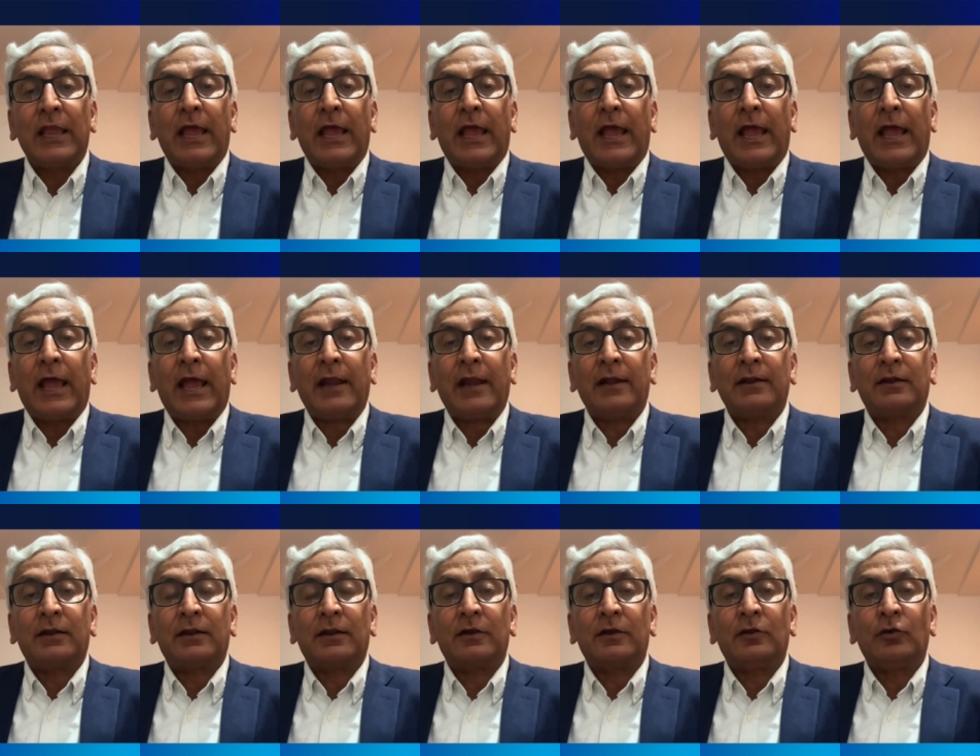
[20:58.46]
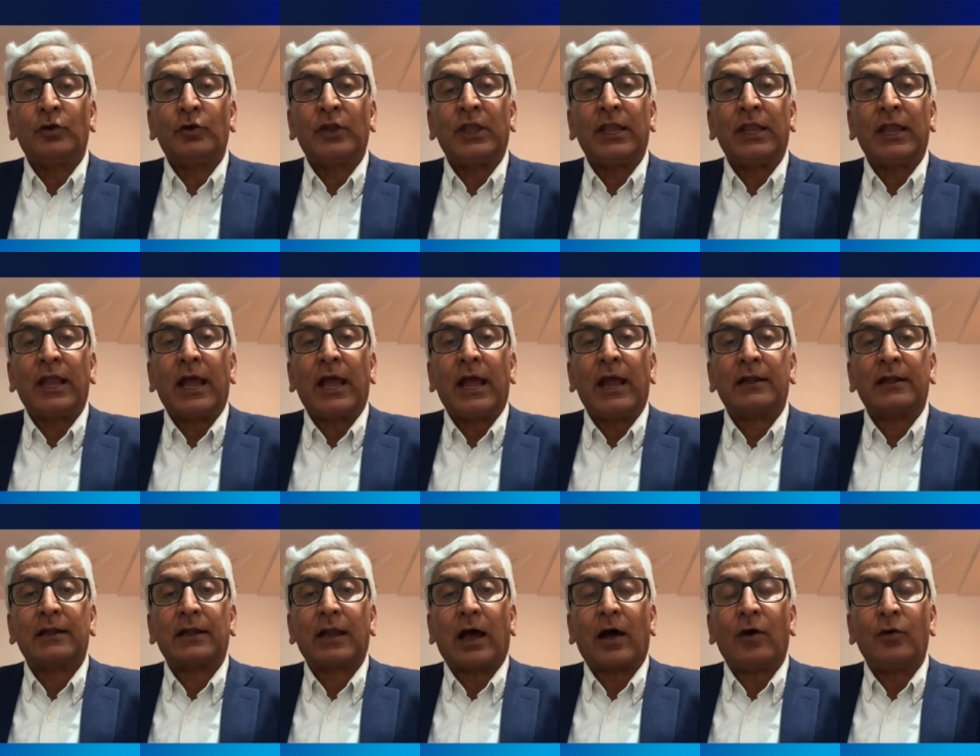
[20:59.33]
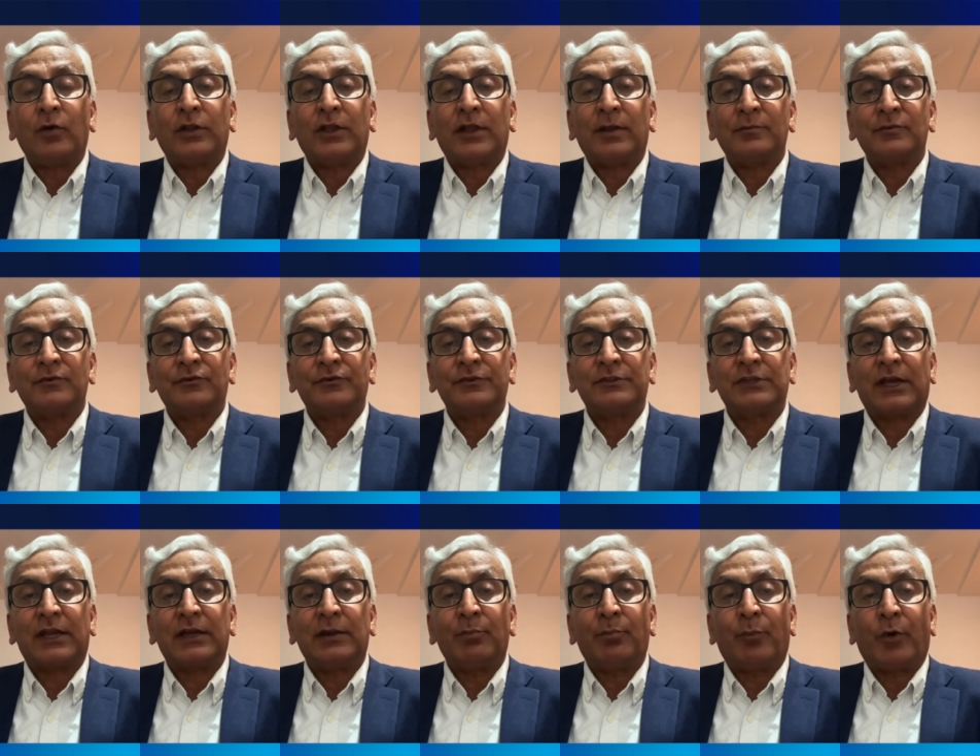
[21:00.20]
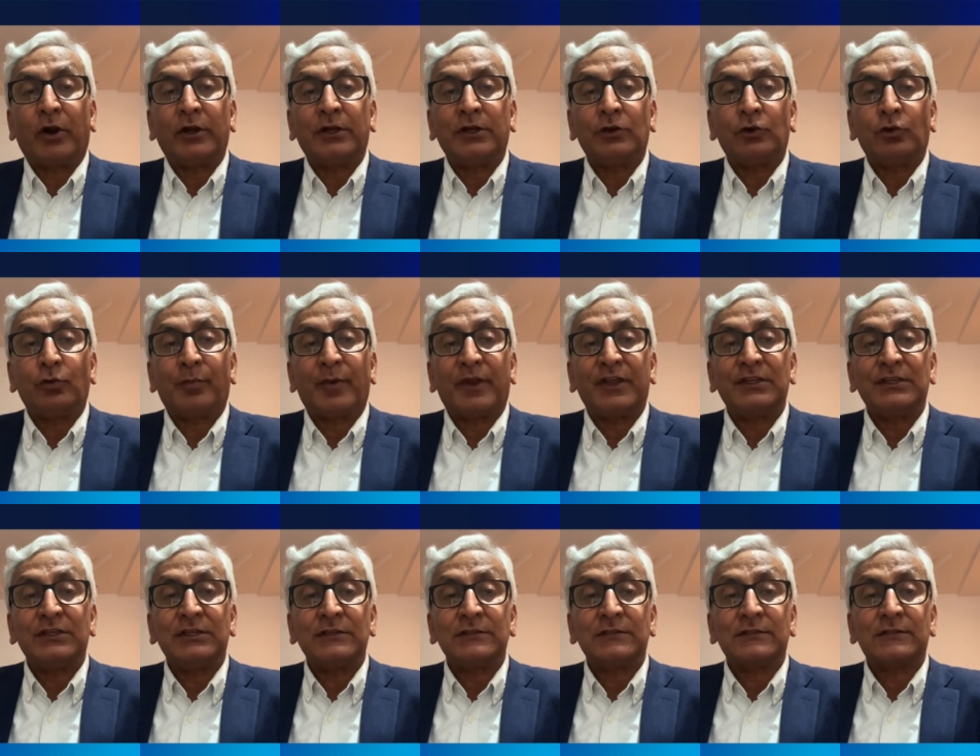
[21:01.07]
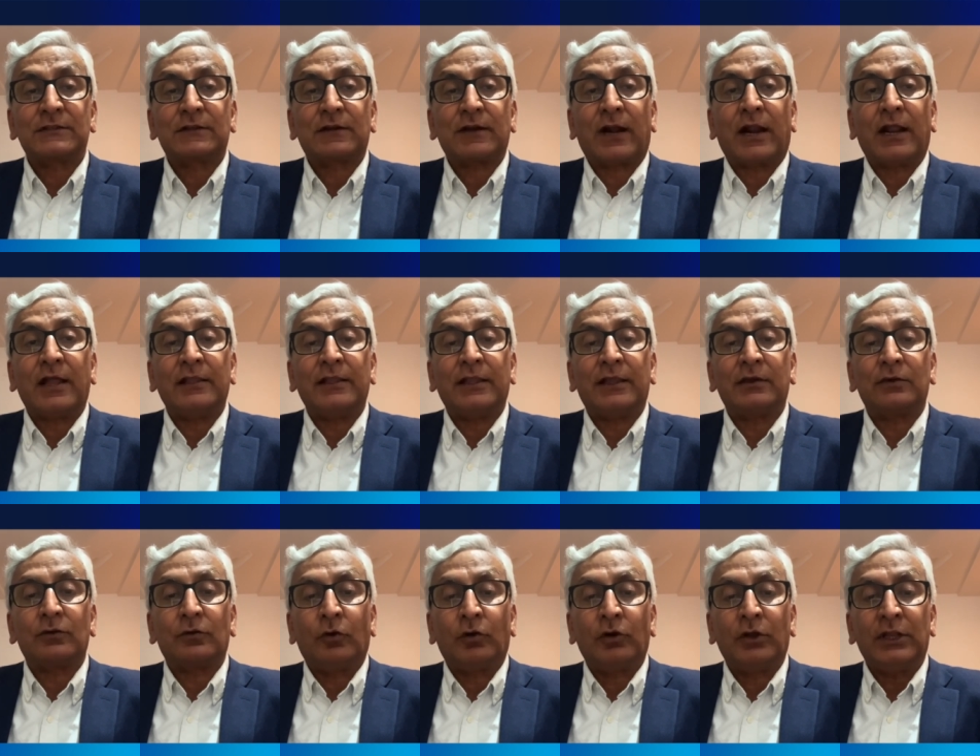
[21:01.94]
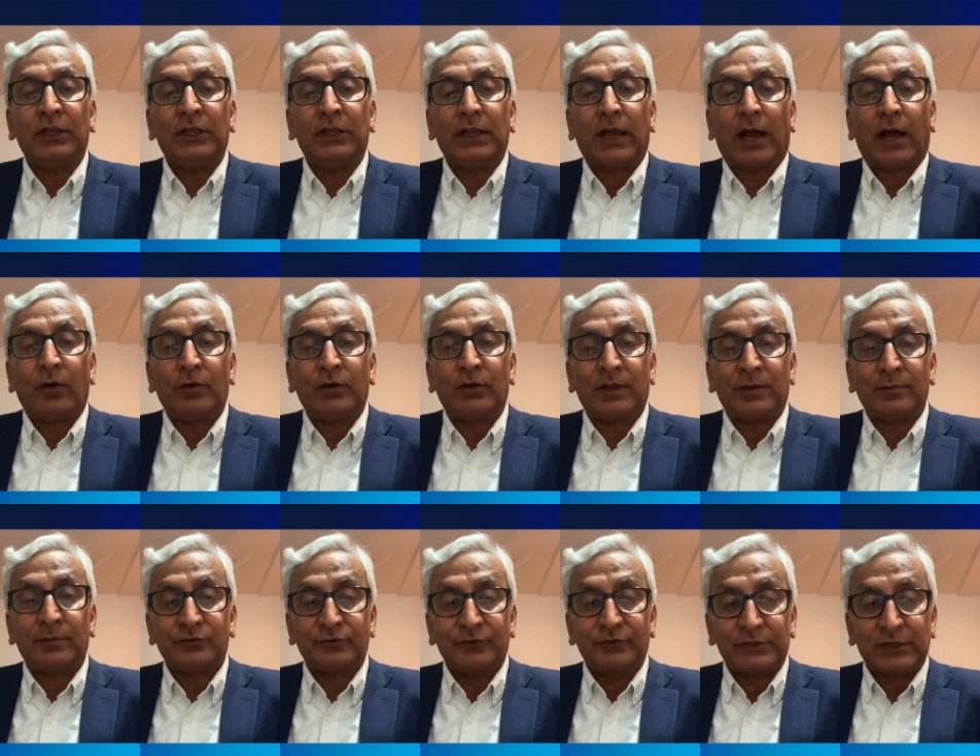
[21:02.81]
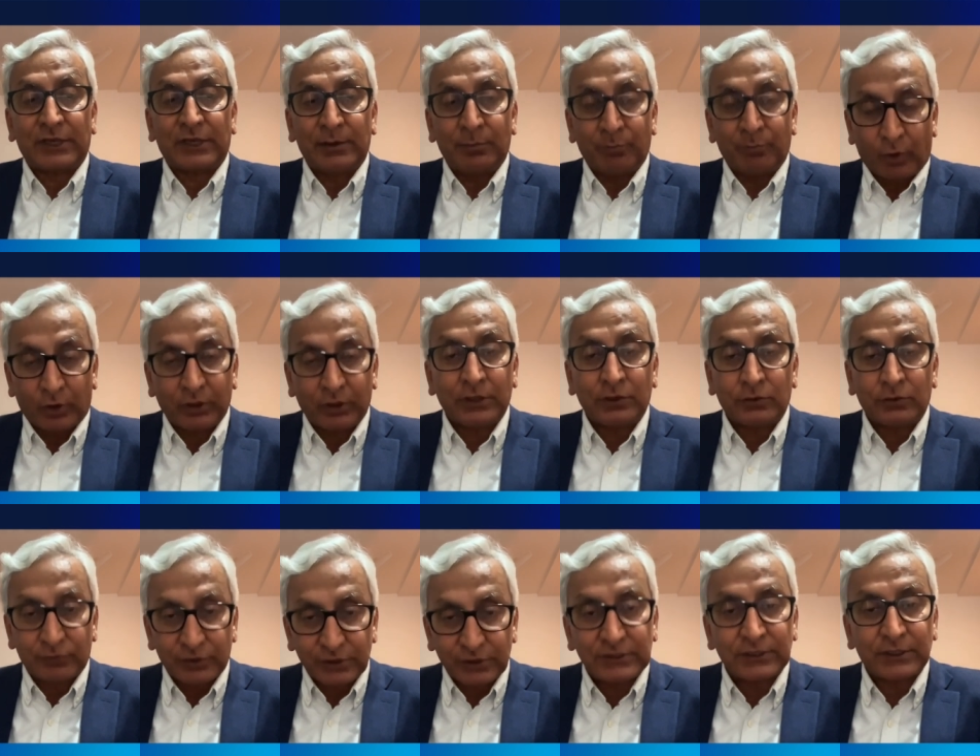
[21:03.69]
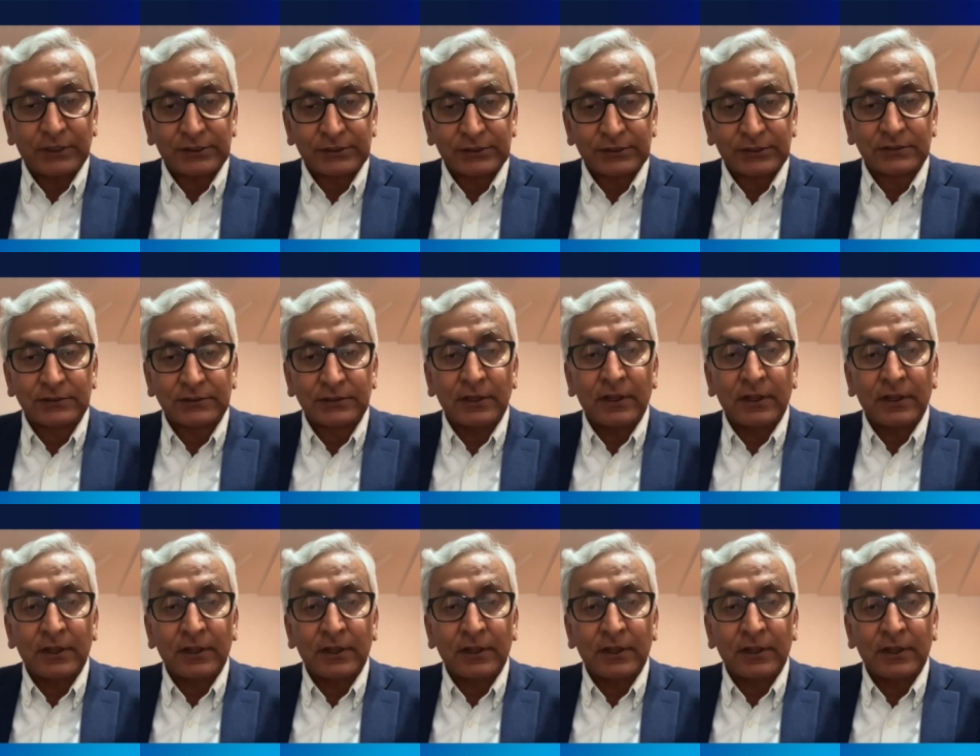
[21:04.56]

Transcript: and looking at outcomes which are important to patients rather than only outcomes which are important to researchers,